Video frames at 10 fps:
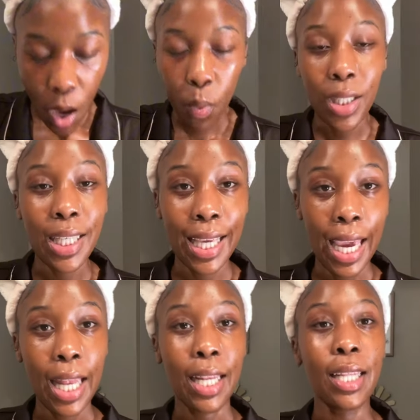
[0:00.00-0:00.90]
Once
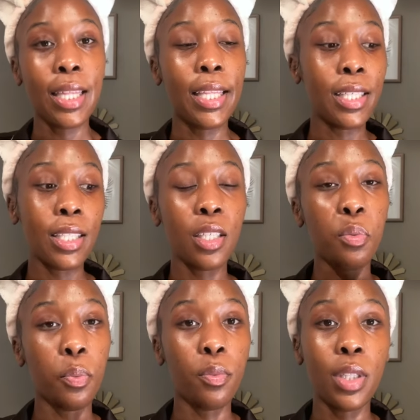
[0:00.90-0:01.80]
again, this
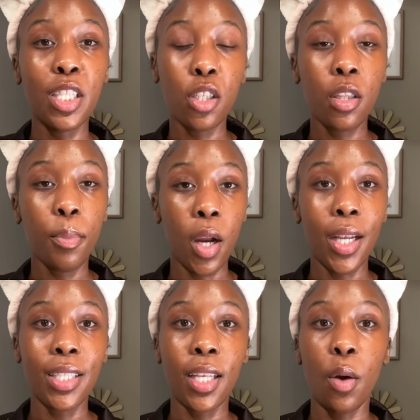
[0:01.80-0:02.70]
is these are the
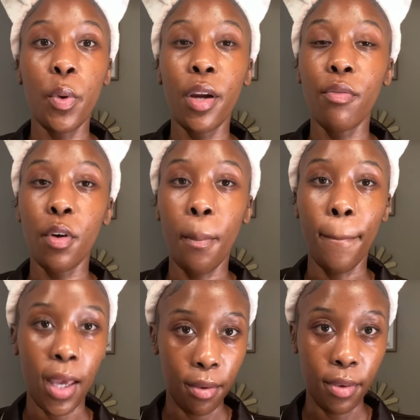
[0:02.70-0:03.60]
products that work for
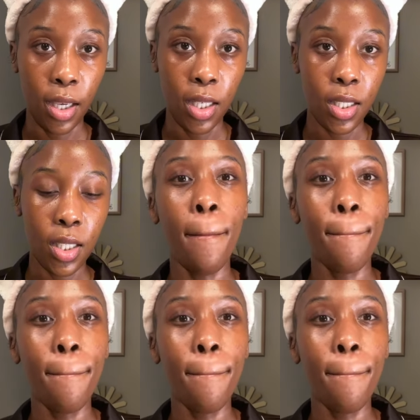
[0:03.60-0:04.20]
my face.